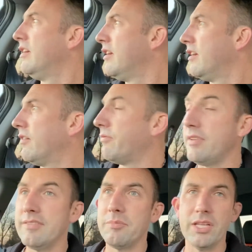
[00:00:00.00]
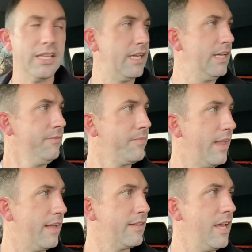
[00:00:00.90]
visibility
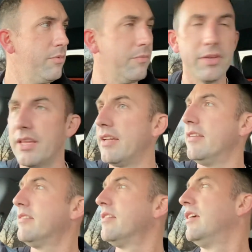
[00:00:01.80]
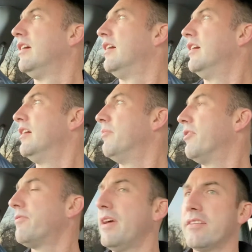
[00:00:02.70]
and capabilities
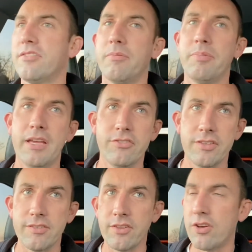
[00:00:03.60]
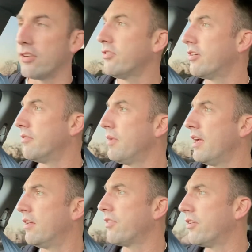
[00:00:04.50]
affects our patients' long-term
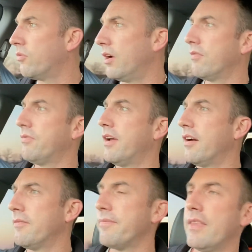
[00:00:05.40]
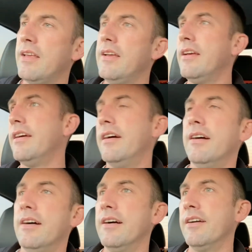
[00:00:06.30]
health and welfare.
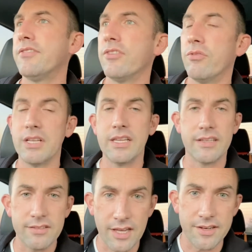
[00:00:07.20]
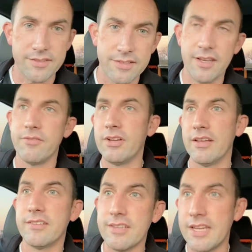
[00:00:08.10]
So really exciting
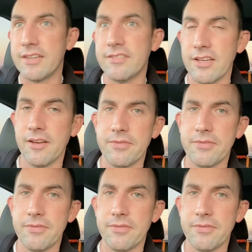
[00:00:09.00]
stuff.